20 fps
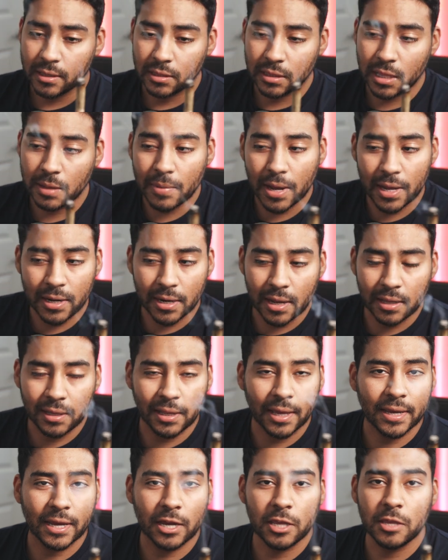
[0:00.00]
they might not
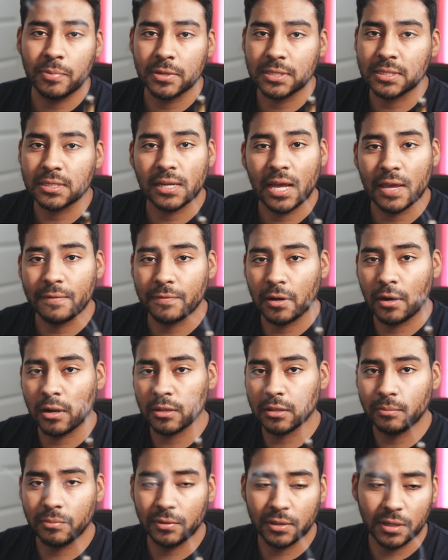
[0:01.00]
like how you put saliva
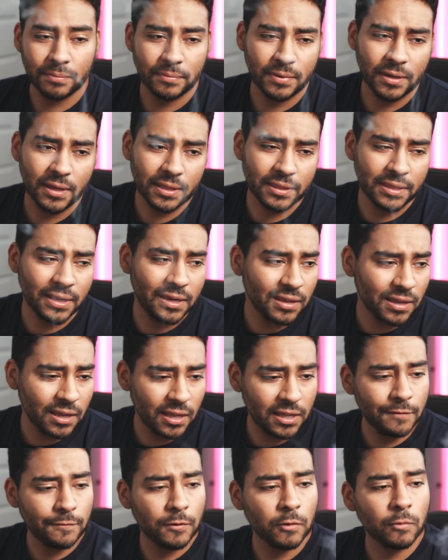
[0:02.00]
on the blunt. But then
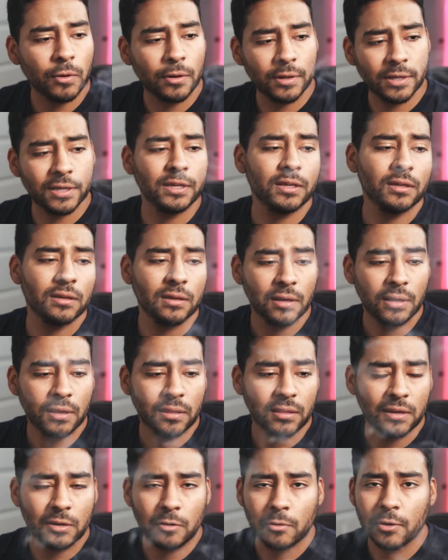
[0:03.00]
again, if you're rolling it,
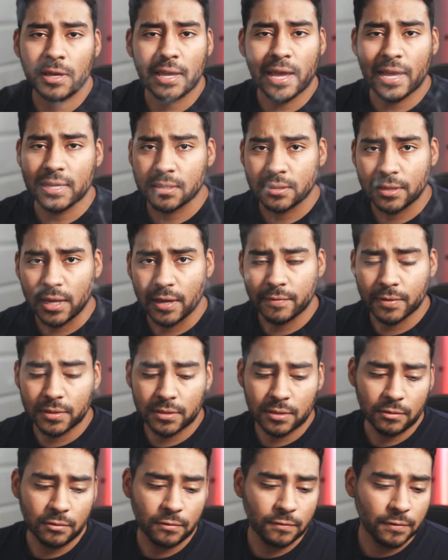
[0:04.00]
then it already has saliva,
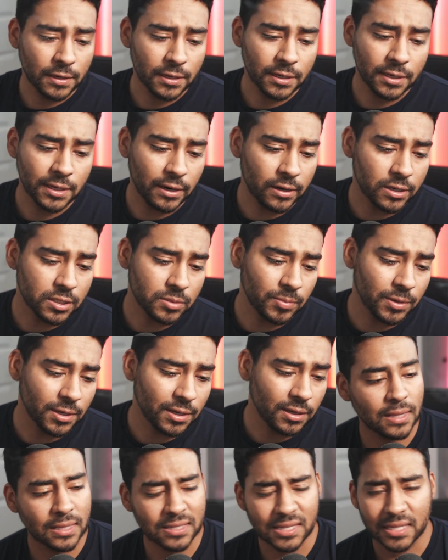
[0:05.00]
so who fucking cares?
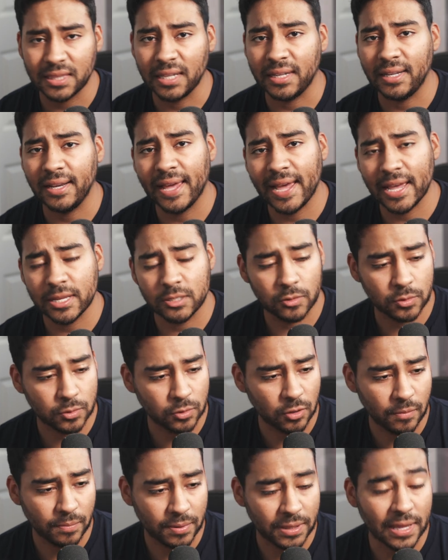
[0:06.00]
But that's the last
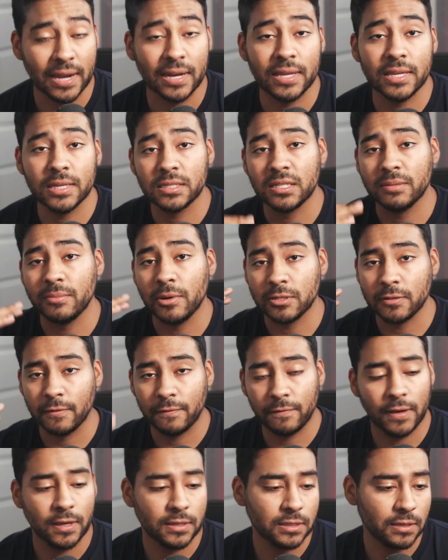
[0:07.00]
resort, but that is the most
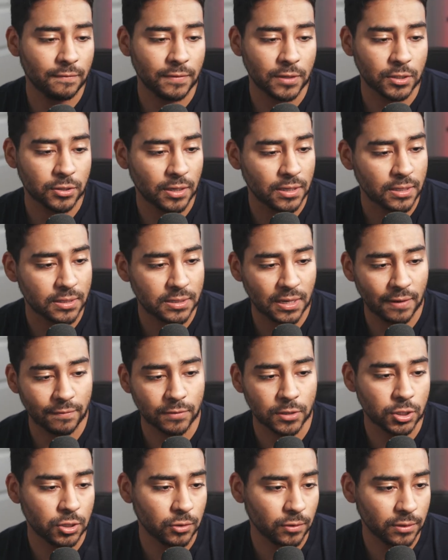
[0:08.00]
effective in trying to save
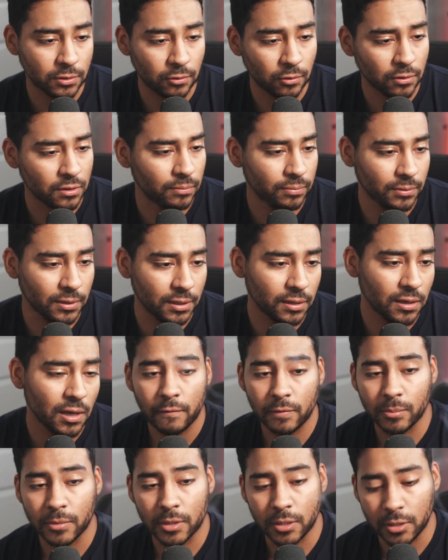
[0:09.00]
the joint or the blunt
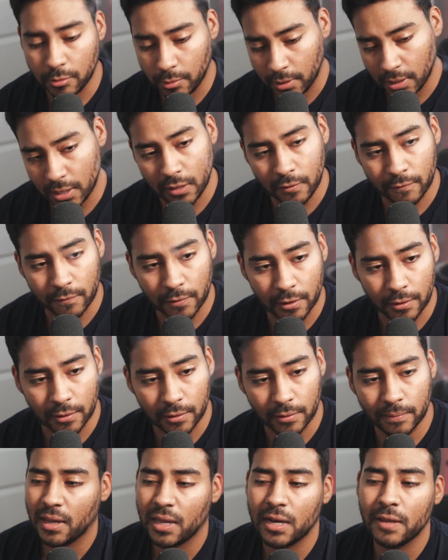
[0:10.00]
from canoeing any
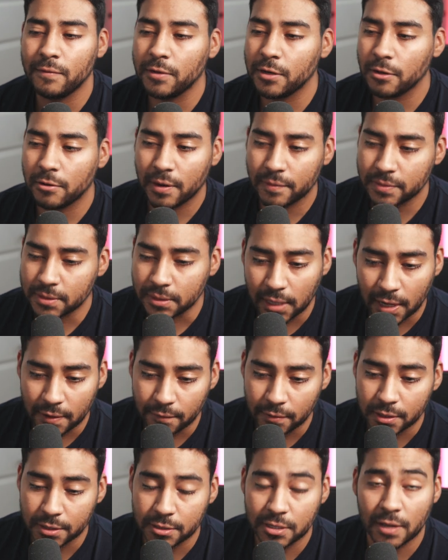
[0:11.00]
further. And if you don't have saliva
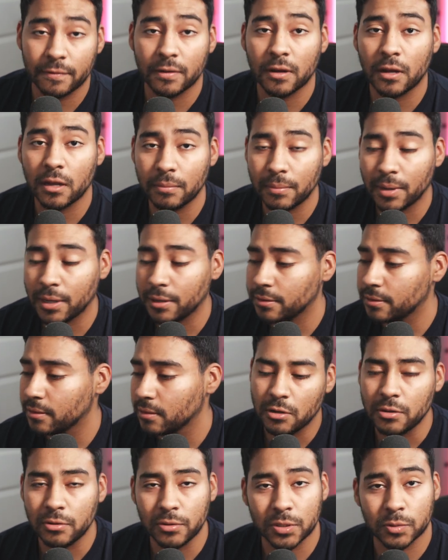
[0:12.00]
because you have cotton mouth,
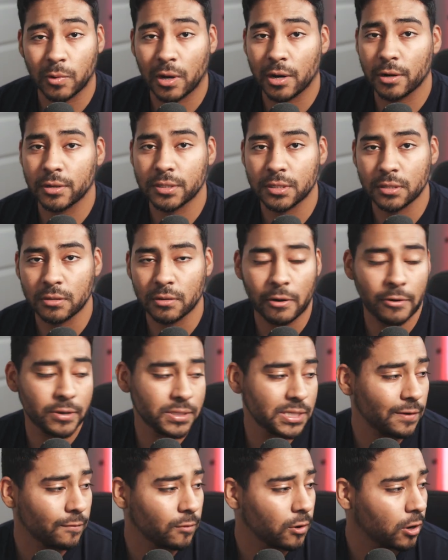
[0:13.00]
you can use water too. I
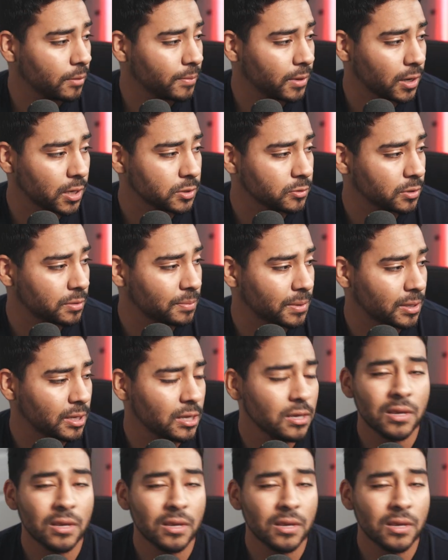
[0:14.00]
always have water bottles with me.